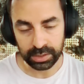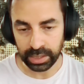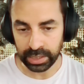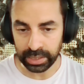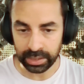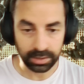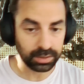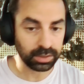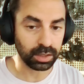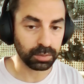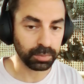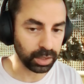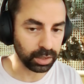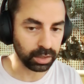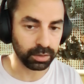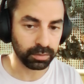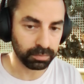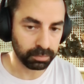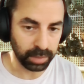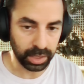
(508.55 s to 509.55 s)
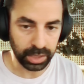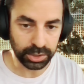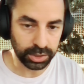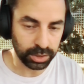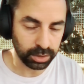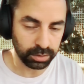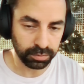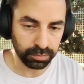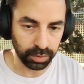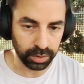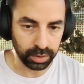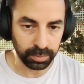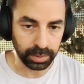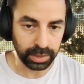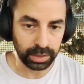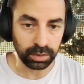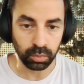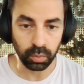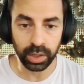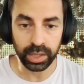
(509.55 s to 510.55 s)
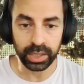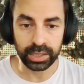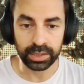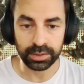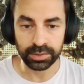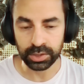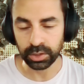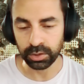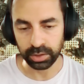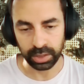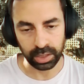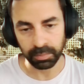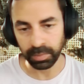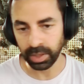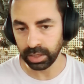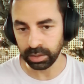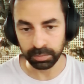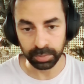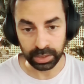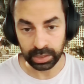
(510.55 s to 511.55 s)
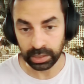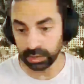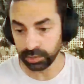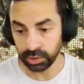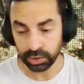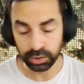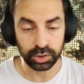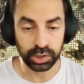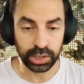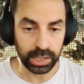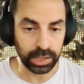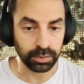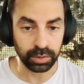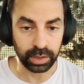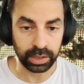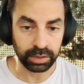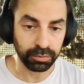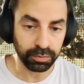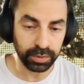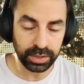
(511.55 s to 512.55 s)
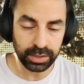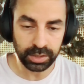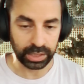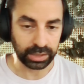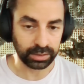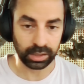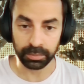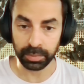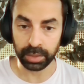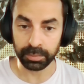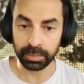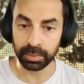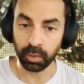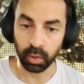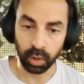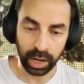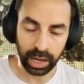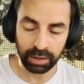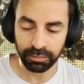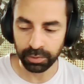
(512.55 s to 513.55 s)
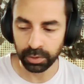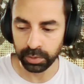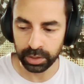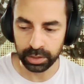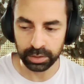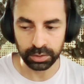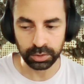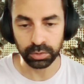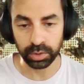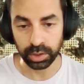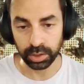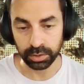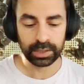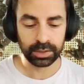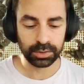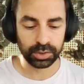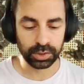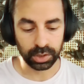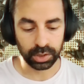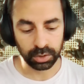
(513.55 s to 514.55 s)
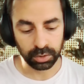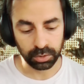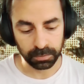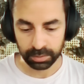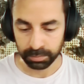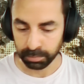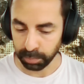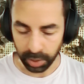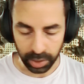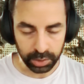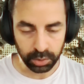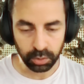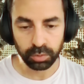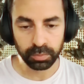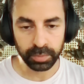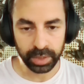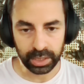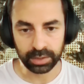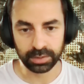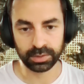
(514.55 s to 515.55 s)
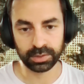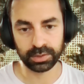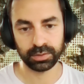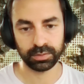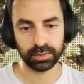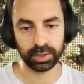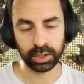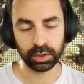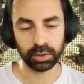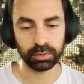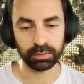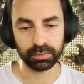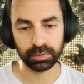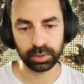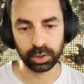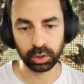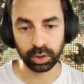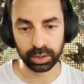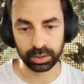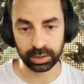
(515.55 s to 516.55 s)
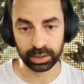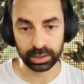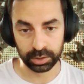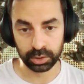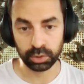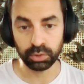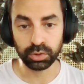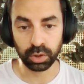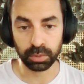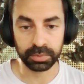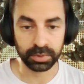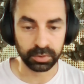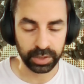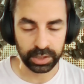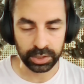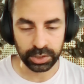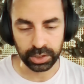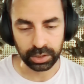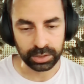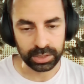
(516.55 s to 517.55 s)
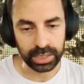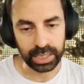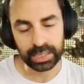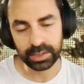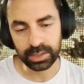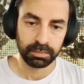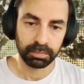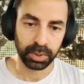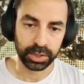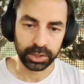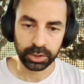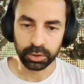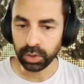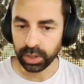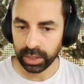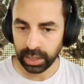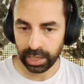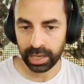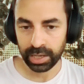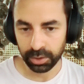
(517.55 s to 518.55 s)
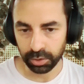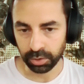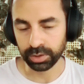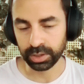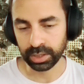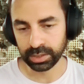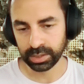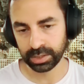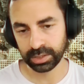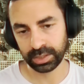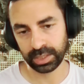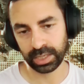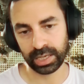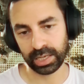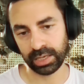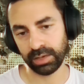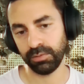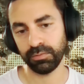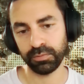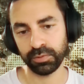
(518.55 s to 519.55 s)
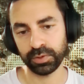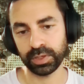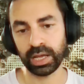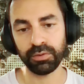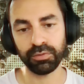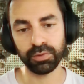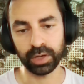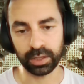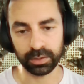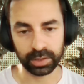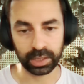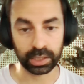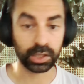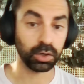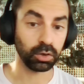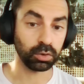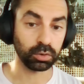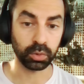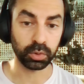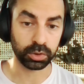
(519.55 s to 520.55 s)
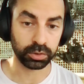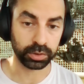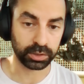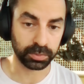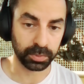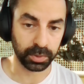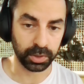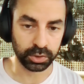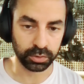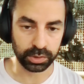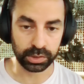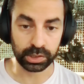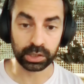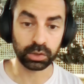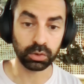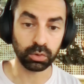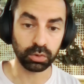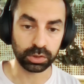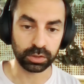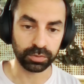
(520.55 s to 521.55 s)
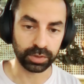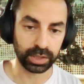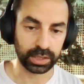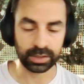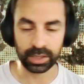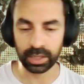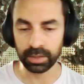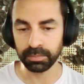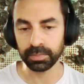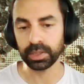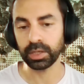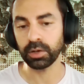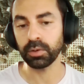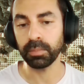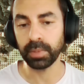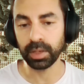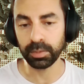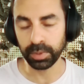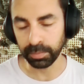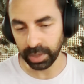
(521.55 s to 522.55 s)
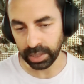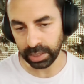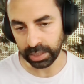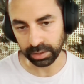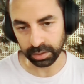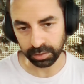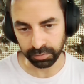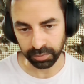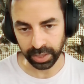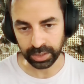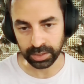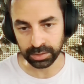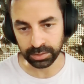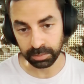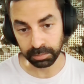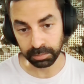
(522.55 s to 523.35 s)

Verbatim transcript: in some other major fundamental ways. You know, they may be just generally fitter, they may be more affluent, who knows. So by all means, you know, look at the use observational data, but you cannot say for definite that cold water exposure is the cause of this. There, there may be many other factors at